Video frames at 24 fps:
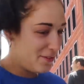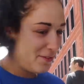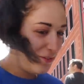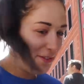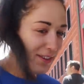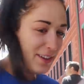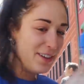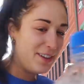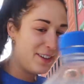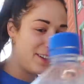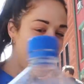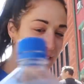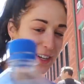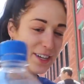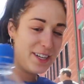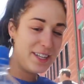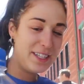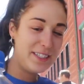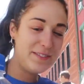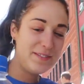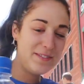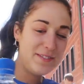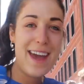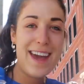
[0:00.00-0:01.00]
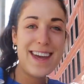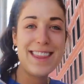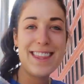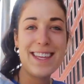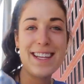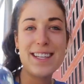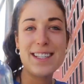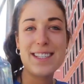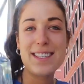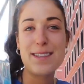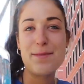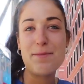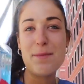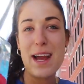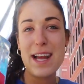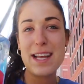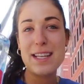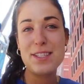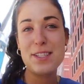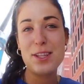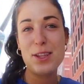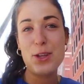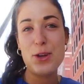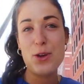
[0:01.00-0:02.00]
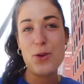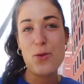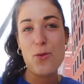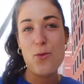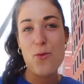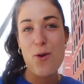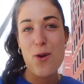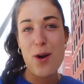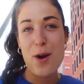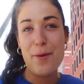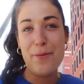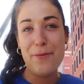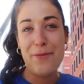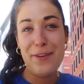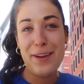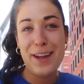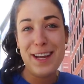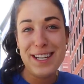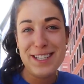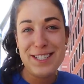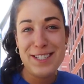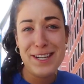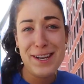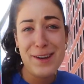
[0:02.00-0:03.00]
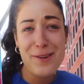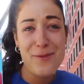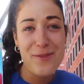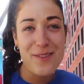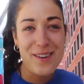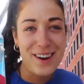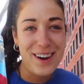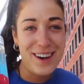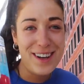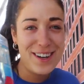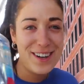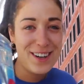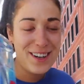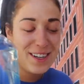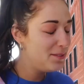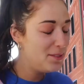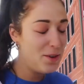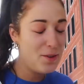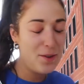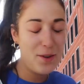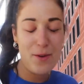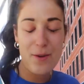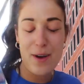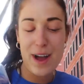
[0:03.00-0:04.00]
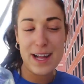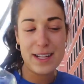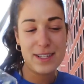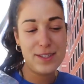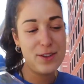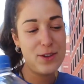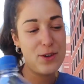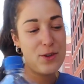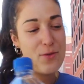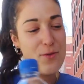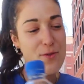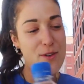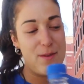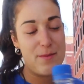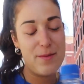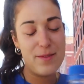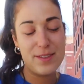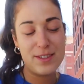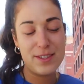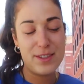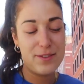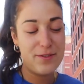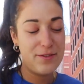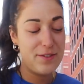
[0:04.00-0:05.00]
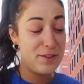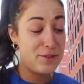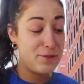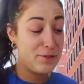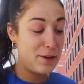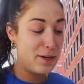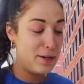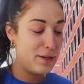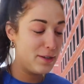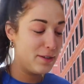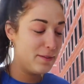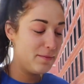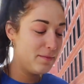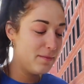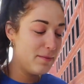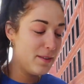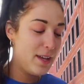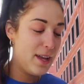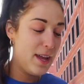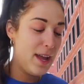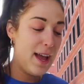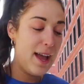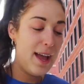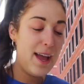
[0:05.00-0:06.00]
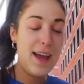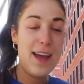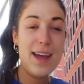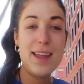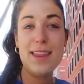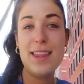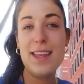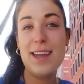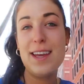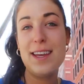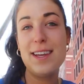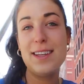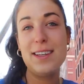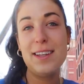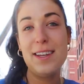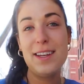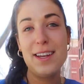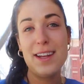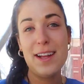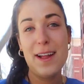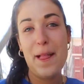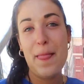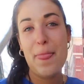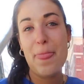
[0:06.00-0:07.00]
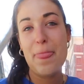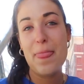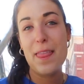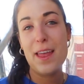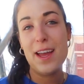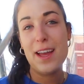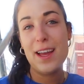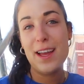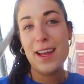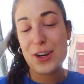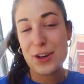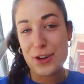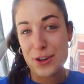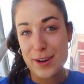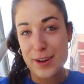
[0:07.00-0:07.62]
feel good, and then some nice lukewarm peach water. Don't know why it's lukewarm, it was in a refrigerator. And then